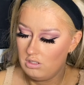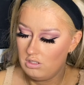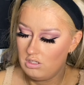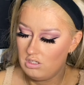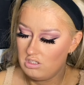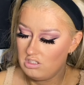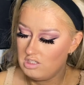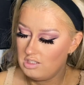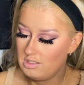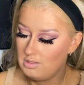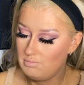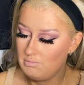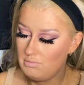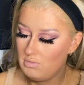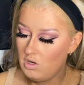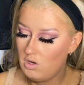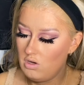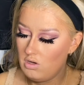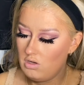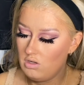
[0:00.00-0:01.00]
a
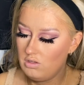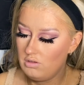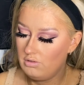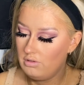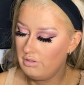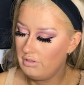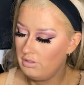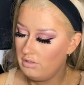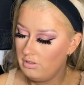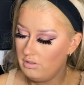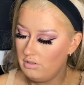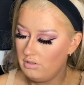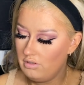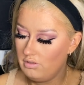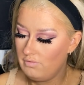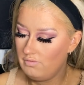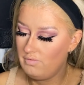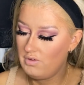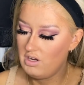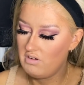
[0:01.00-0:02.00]
small,
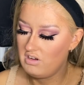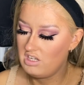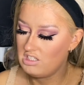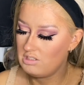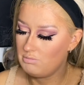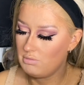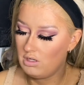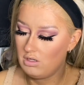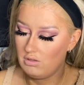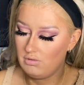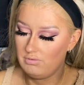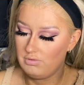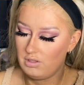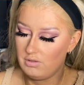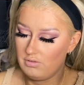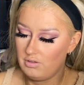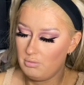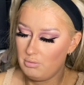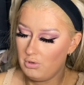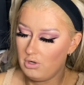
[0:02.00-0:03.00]
very small
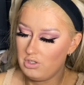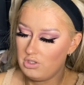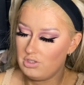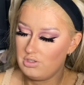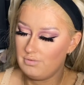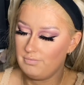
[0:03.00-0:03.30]
fluffy brush.